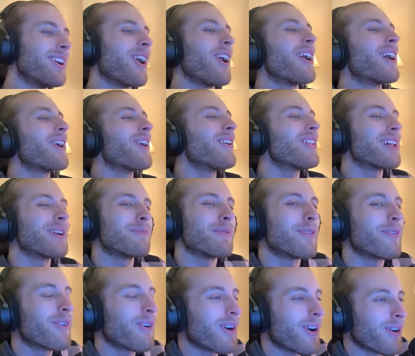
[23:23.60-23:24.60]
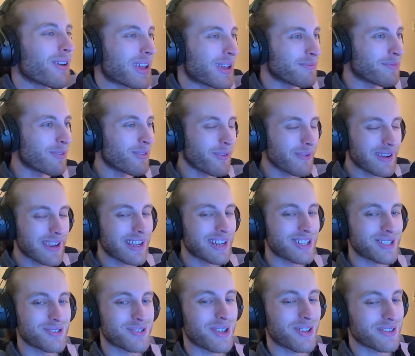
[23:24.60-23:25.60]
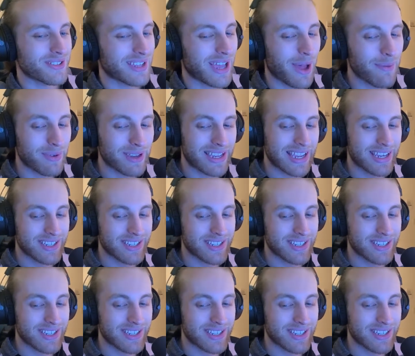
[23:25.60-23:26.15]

right. Hold on. Before we get into another topic,